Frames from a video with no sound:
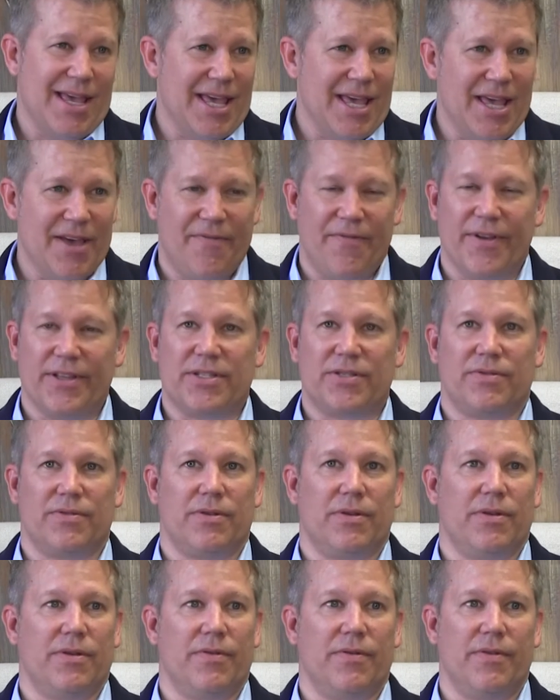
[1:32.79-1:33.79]

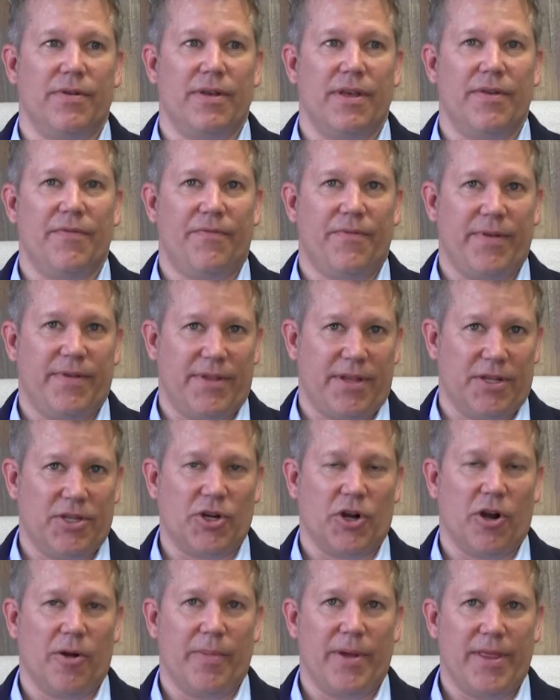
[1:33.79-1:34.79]
If we
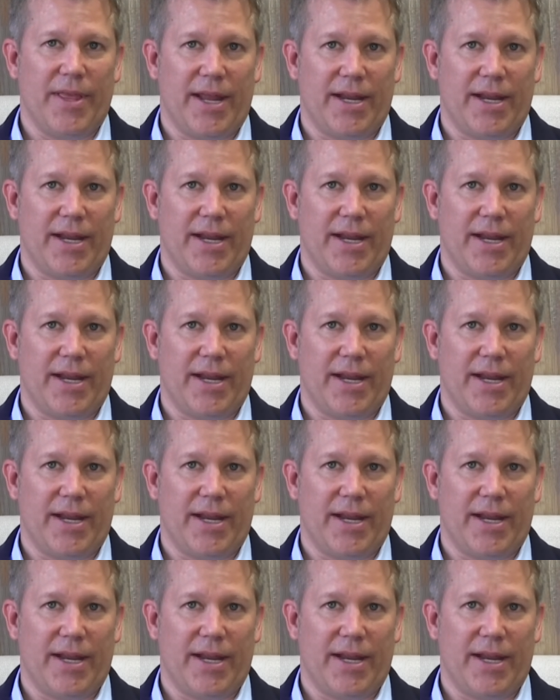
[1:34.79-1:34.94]
determine